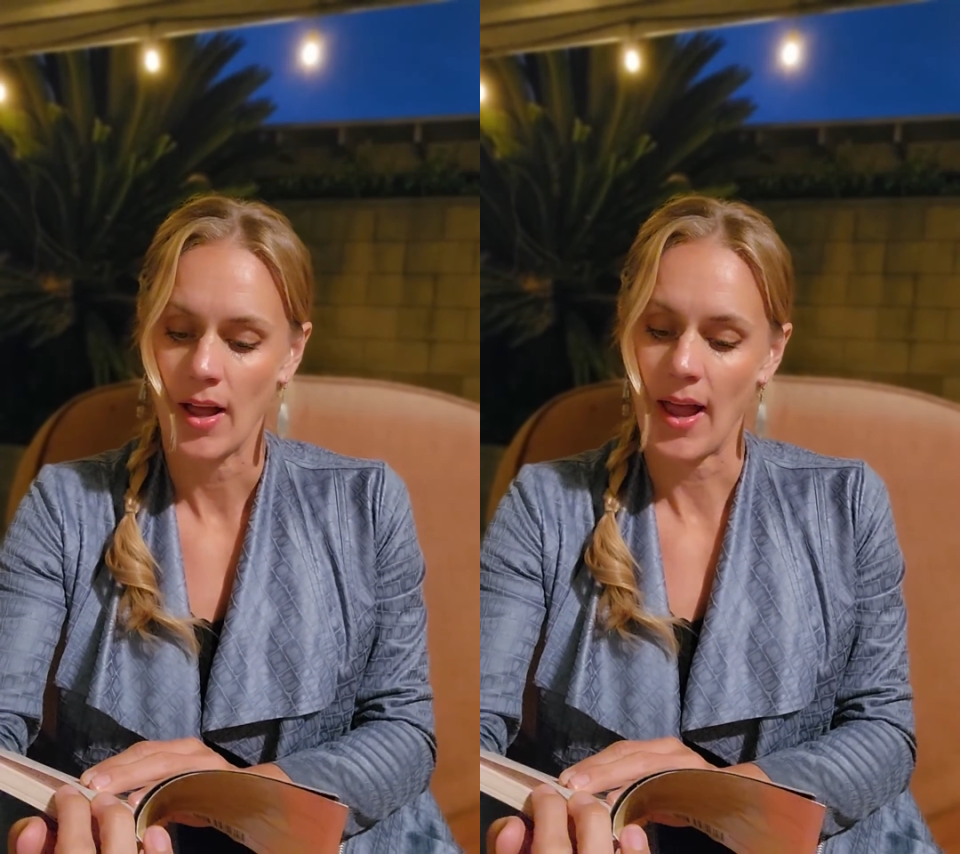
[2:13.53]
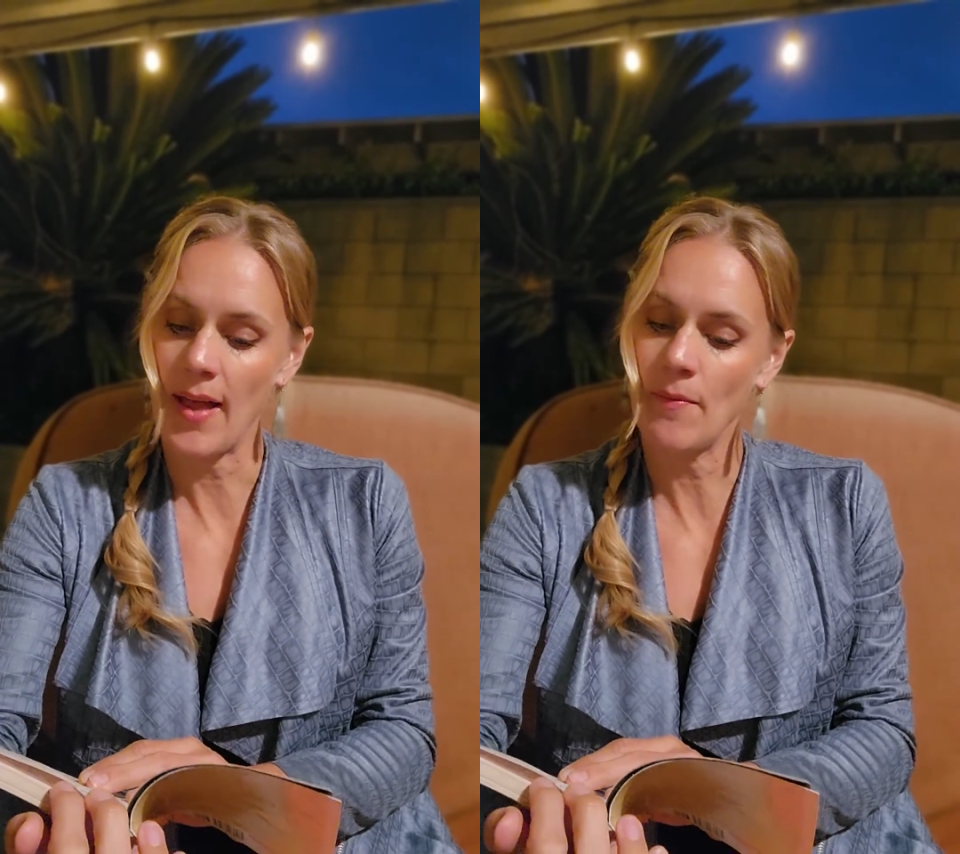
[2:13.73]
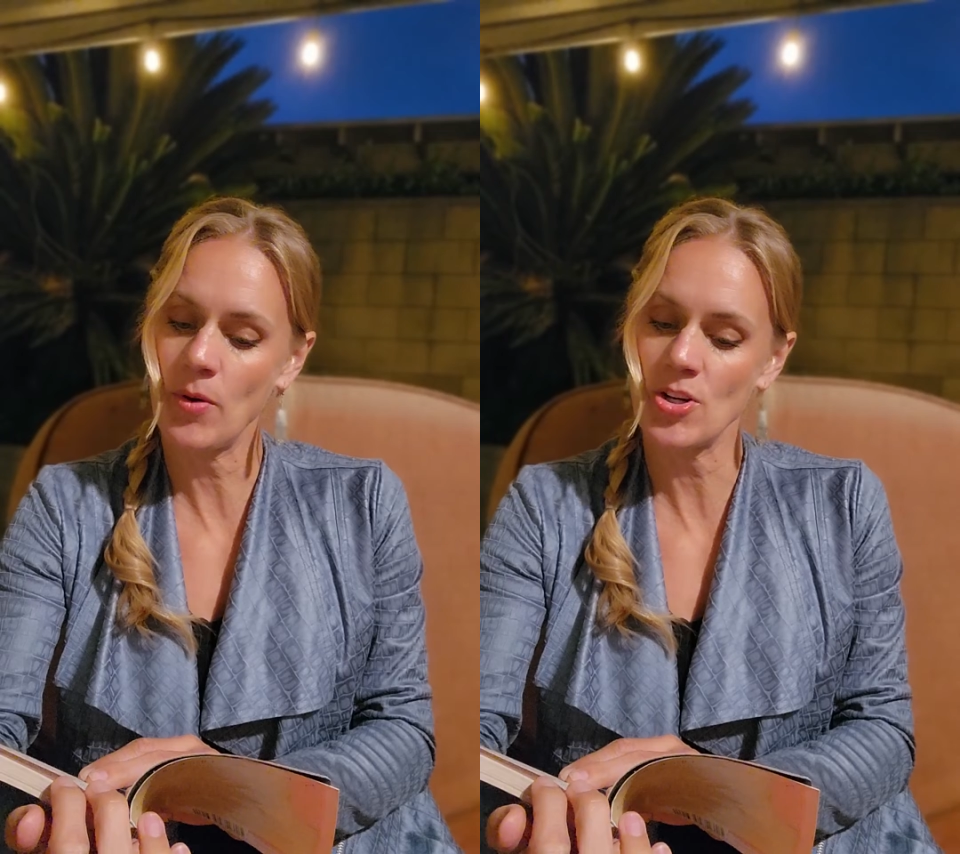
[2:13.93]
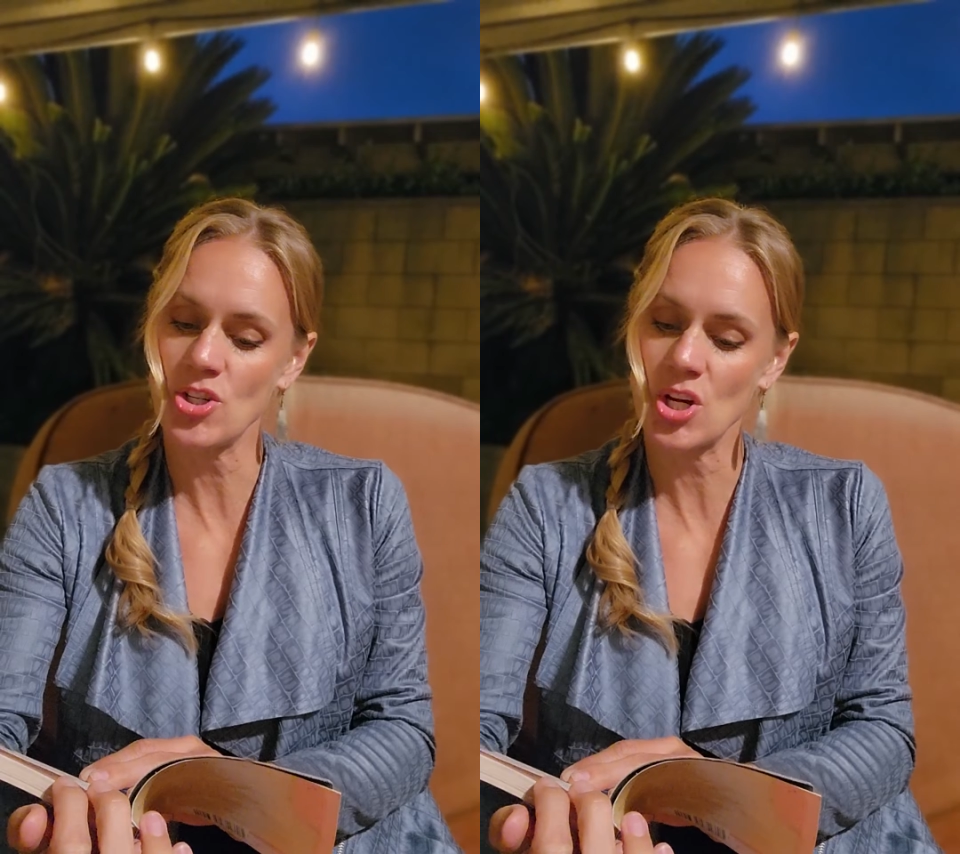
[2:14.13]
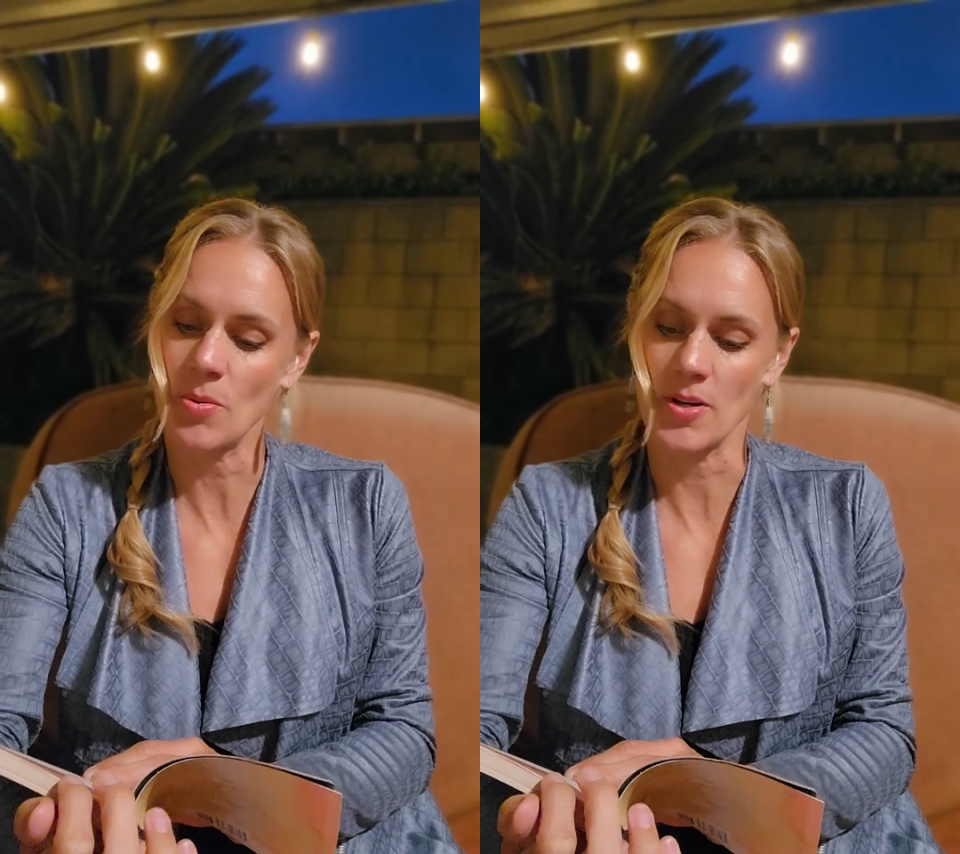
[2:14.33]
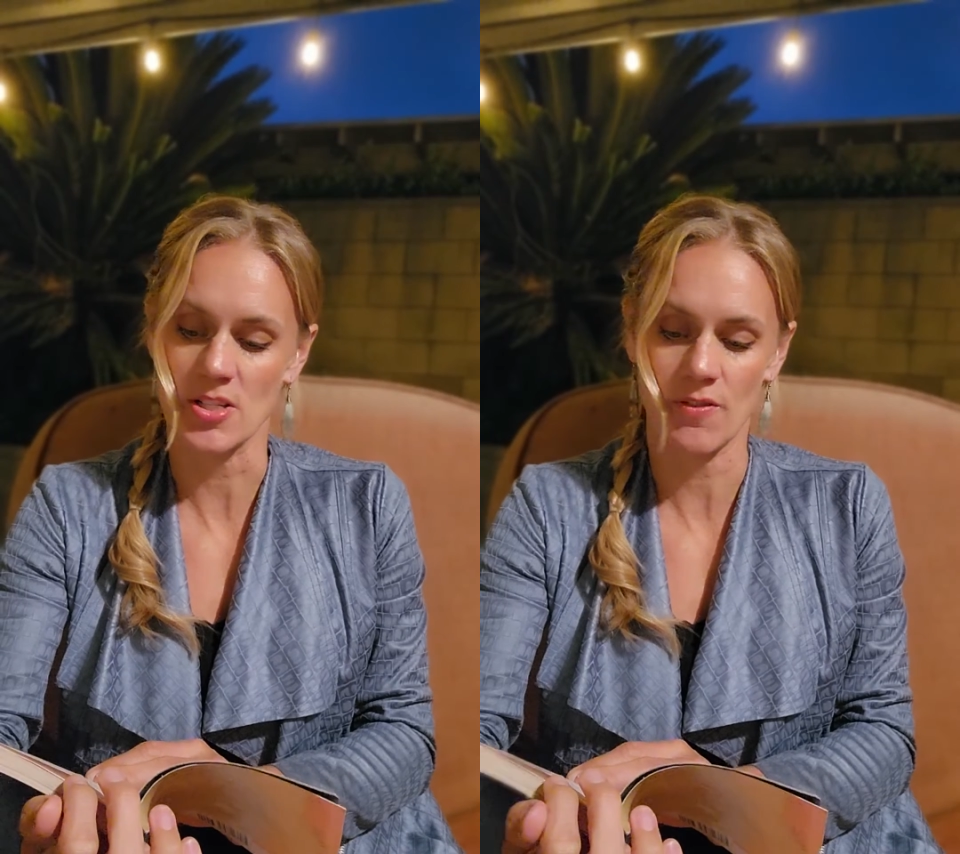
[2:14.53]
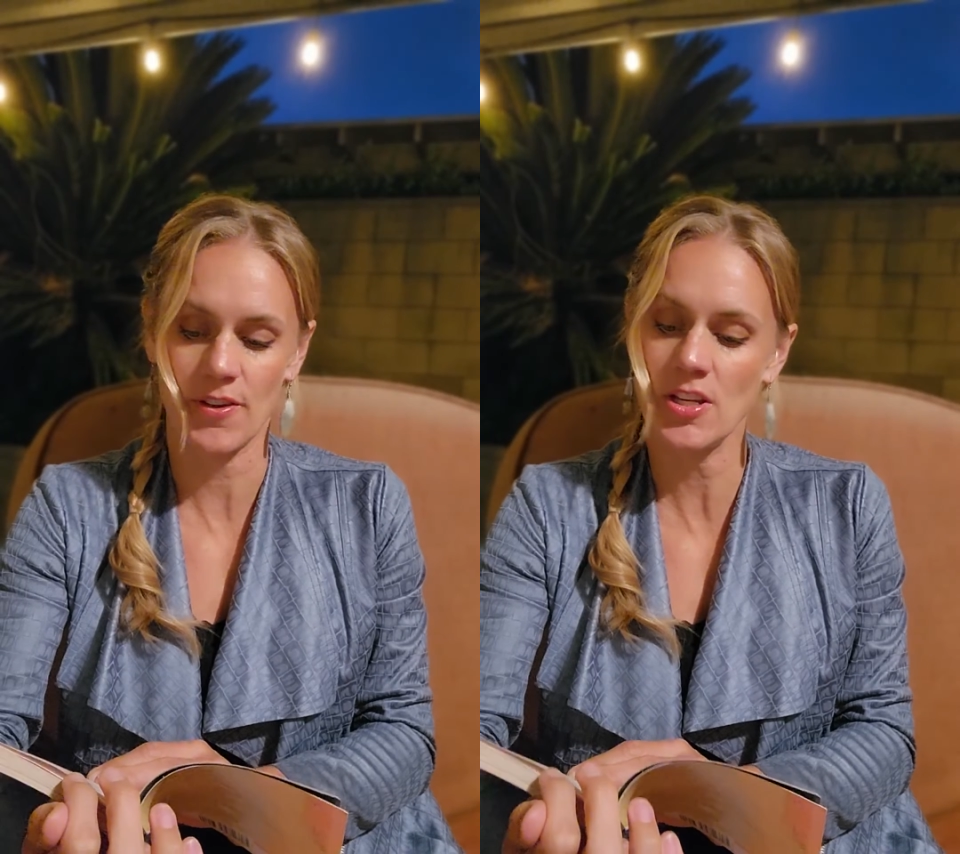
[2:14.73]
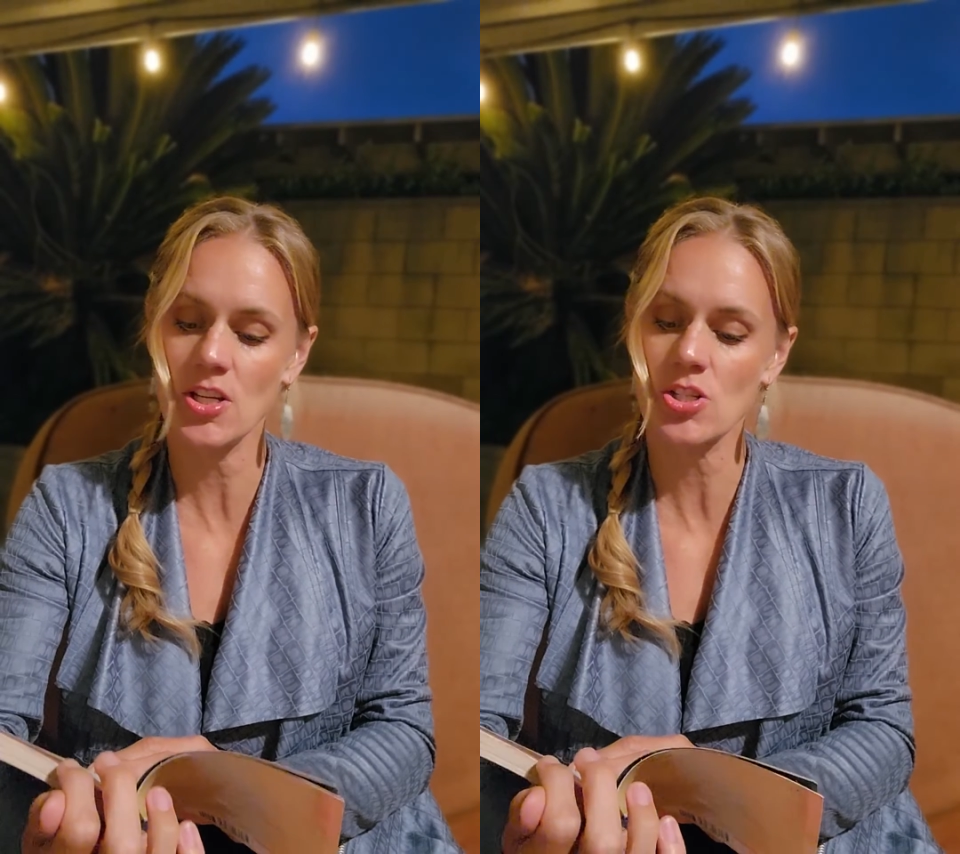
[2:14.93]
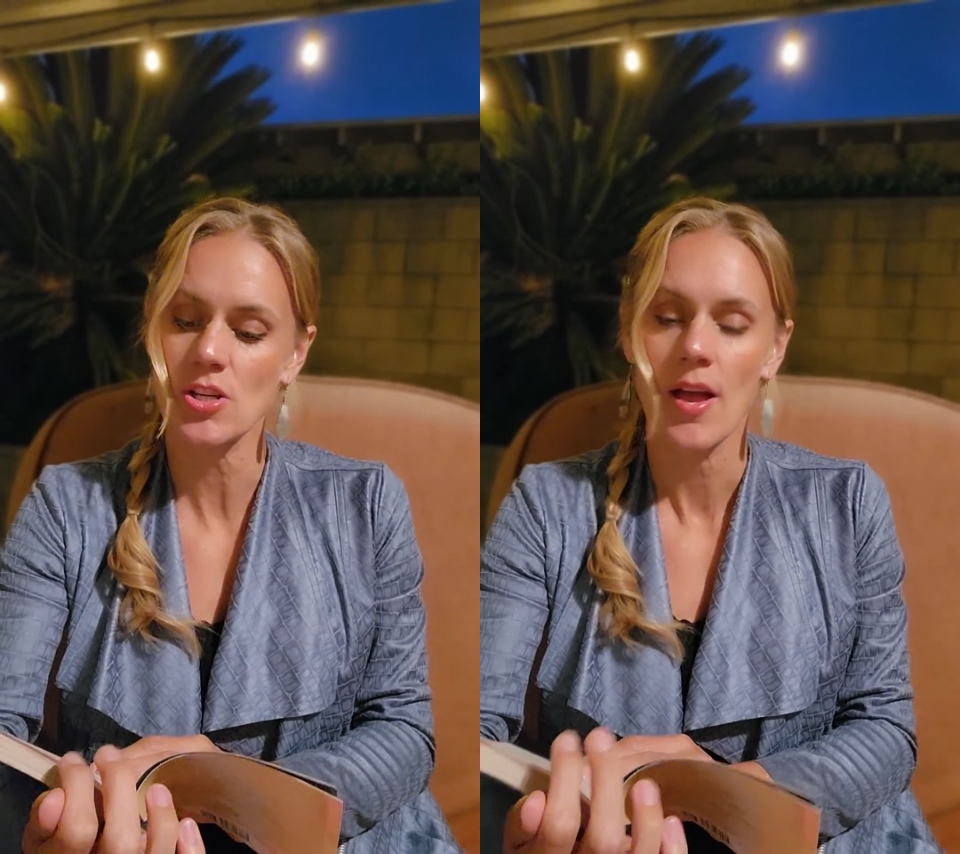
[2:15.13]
and when she was finished,